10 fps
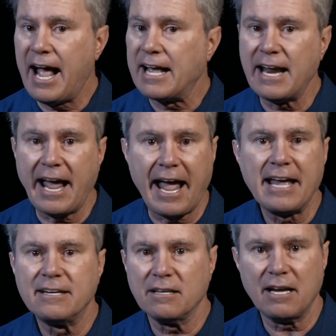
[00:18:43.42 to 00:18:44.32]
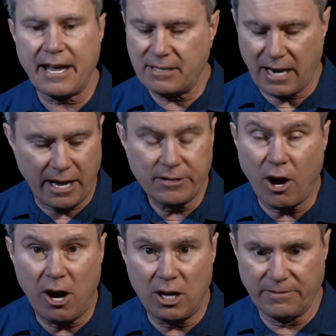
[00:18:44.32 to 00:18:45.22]
and, and, and, and
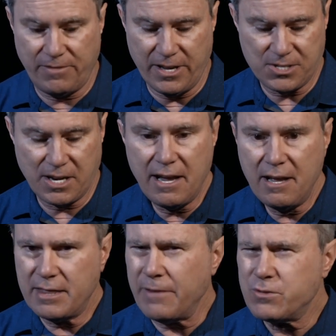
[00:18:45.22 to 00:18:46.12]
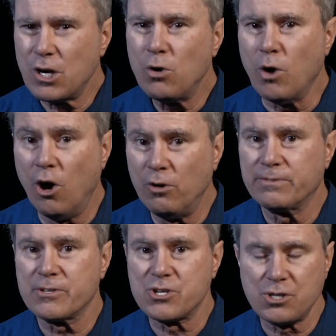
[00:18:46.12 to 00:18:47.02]
all of this. They've so
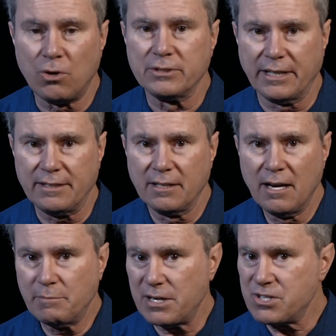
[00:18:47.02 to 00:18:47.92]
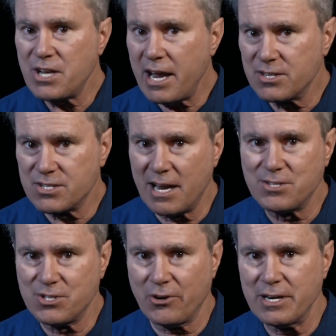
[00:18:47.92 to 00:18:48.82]
oversold it. I'm not saying it's
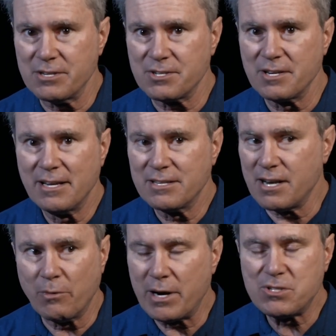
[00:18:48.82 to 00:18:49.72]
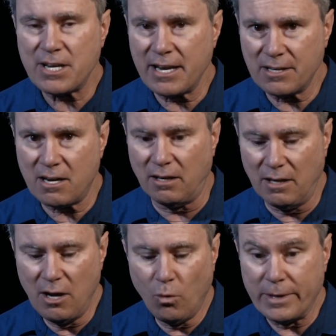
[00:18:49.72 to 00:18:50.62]
not serious. It's not what I'm saying at
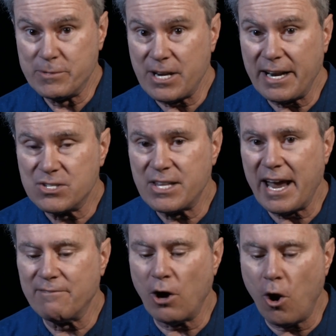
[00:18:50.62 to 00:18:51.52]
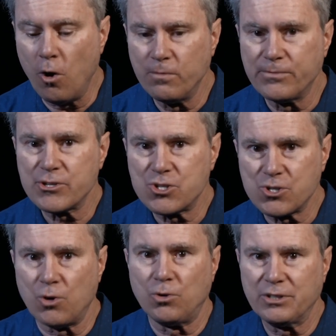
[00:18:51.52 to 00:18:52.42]
all. What I'm saying is they have
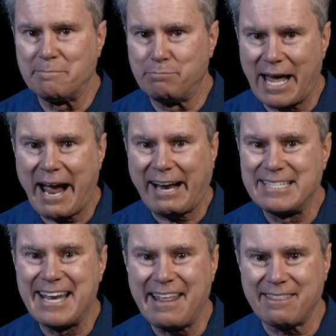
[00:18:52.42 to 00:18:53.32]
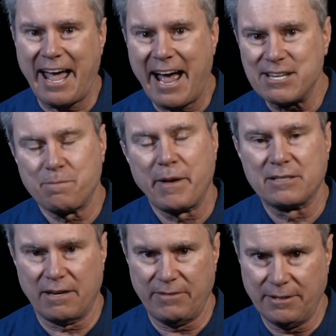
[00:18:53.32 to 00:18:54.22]
oversold the Black Death
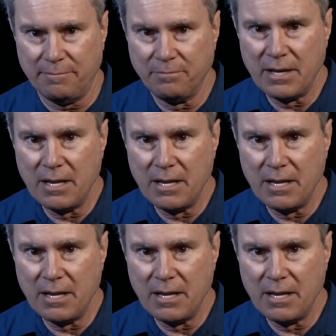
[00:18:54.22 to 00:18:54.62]
aspect of it,